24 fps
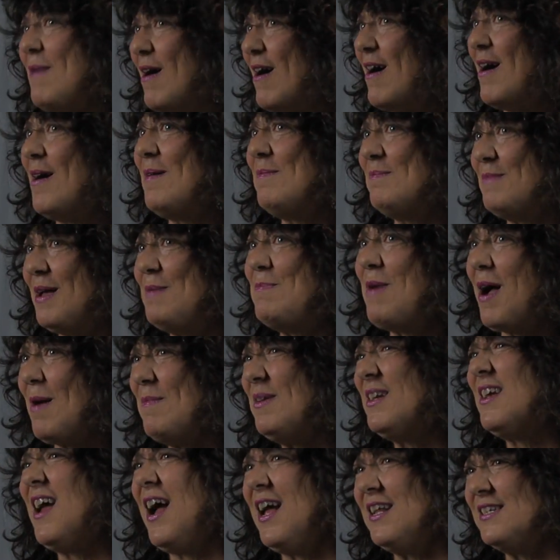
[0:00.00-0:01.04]
mom. My mom
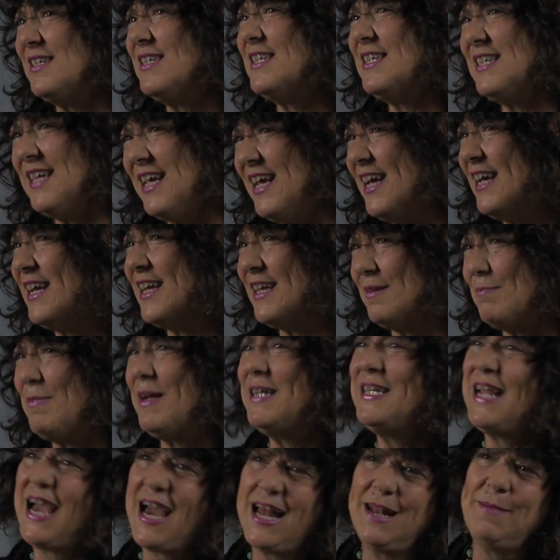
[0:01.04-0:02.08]
had gotten sick, and my
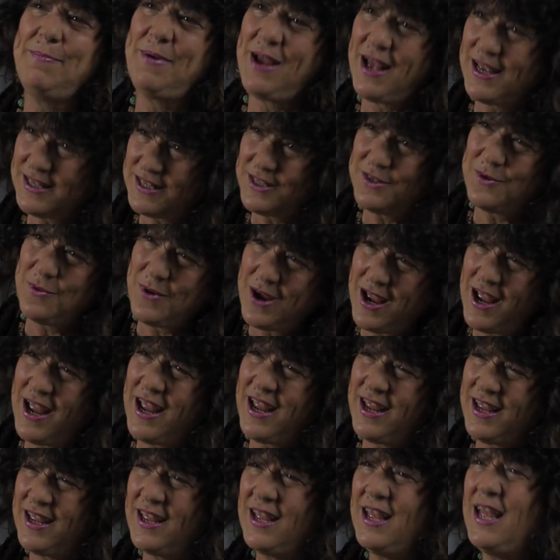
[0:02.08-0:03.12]
yeah. dad had passed
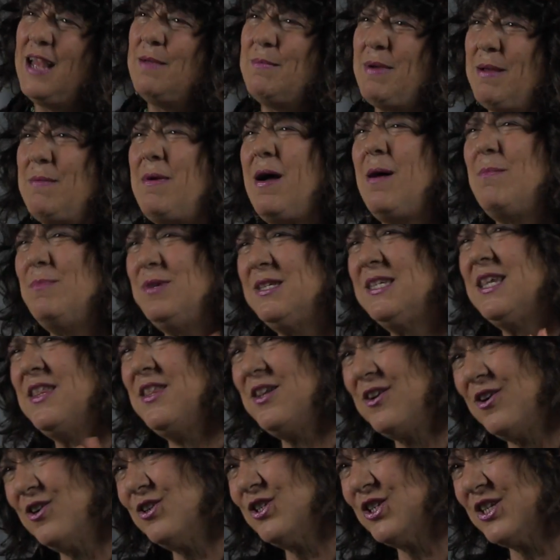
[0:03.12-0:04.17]
away. My mom was in
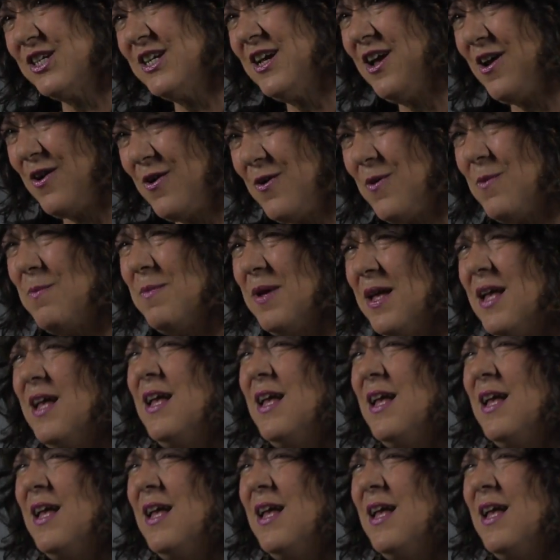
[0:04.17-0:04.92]
the nursing home,